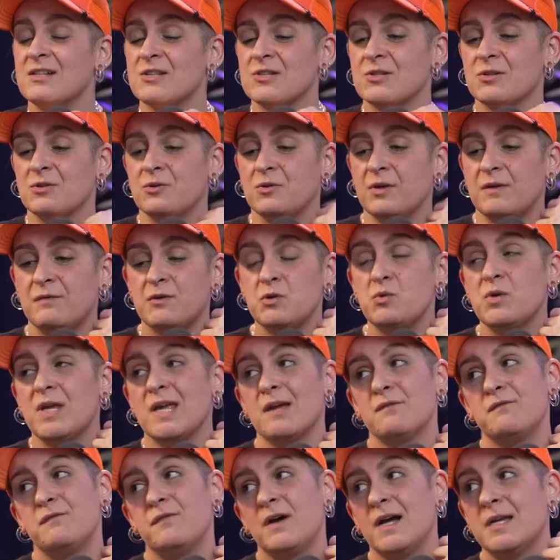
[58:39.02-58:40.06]
So if you
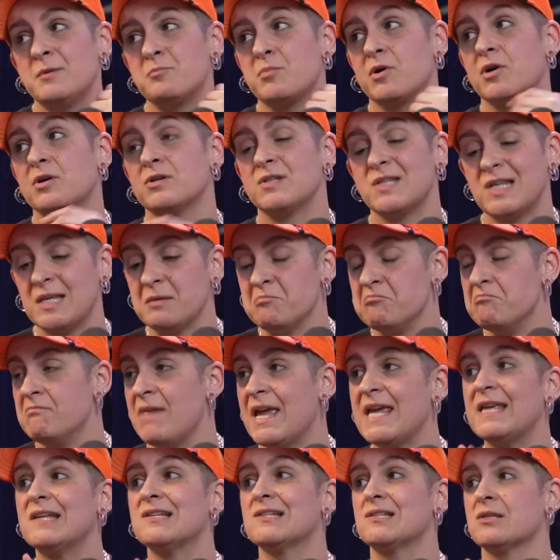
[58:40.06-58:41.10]
can't find parts, he
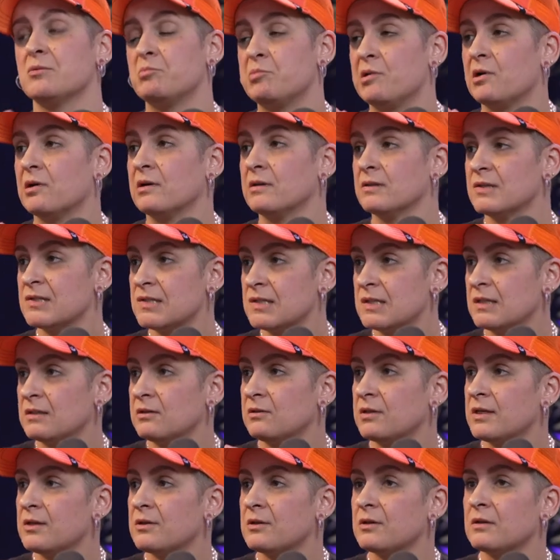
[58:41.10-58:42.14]
makes the parts.
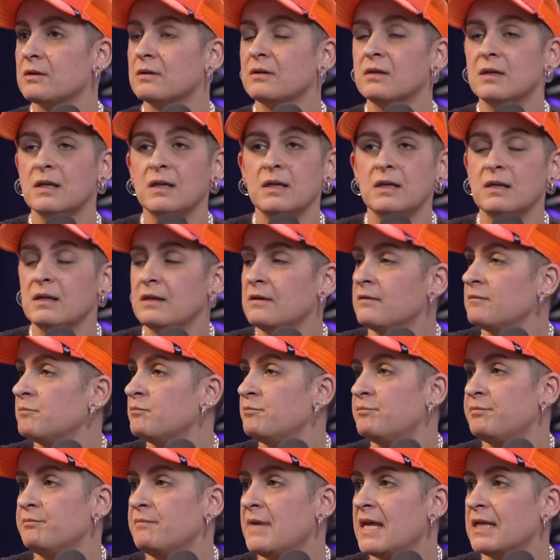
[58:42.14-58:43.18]
He'll either
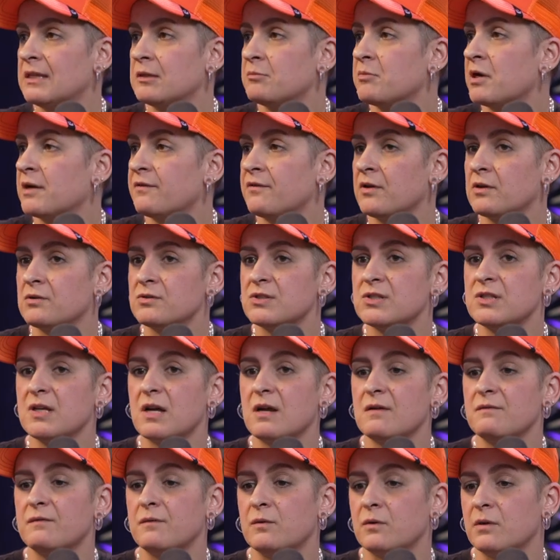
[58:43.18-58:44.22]
make them out of other
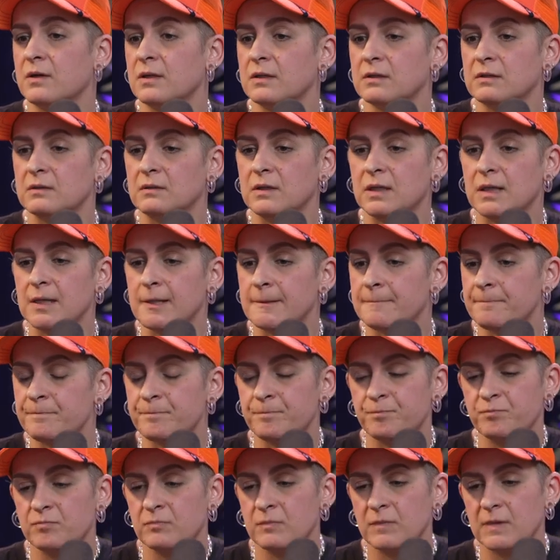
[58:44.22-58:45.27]
stuff or he'll
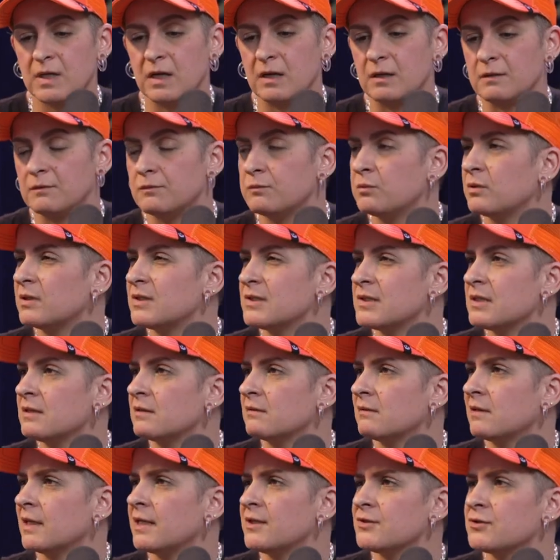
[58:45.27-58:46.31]
out of the
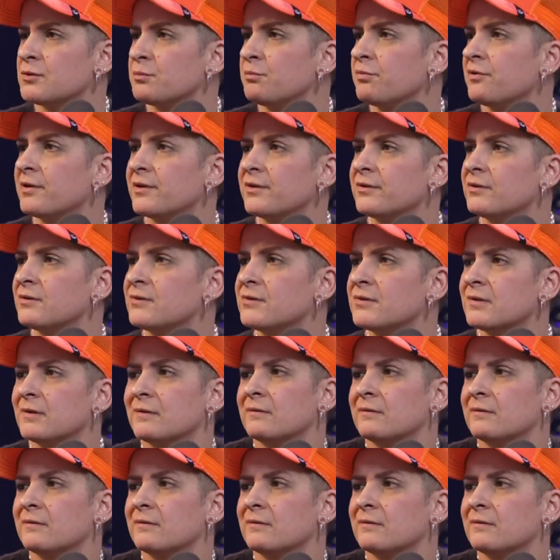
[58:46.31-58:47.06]
laser printers.